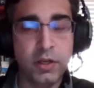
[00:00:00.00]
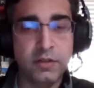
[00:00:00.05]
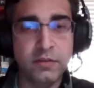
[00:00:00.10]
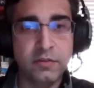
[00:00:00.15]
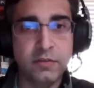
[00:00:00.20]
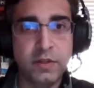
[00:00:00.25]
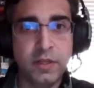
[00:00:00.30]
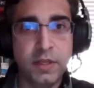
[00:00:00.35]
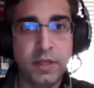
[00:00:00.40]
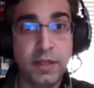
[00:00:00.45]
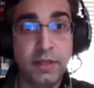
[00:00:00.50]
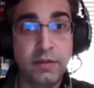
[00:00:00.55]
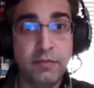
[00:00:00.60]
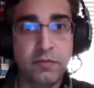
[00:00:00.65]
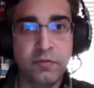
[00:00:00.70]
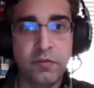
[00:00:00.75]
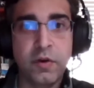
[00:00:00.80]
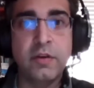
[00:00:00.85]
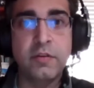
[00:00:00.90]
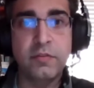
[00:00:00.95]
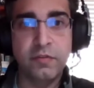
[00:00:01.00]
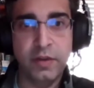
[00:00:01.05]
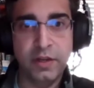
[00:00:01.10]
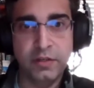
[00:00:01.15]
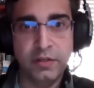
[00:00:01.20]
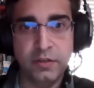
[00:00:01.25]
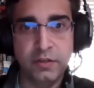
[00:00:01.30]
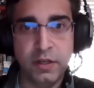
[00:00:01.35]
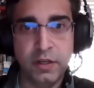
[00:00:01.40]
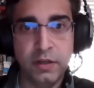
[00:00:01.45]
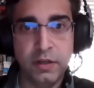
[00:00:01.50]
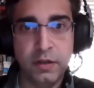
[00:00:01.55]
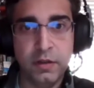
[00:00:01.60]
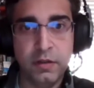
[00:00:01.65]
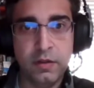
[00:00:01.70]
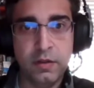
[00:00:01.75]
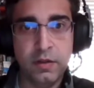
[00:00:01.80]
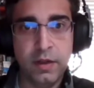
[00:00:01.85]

is the front facing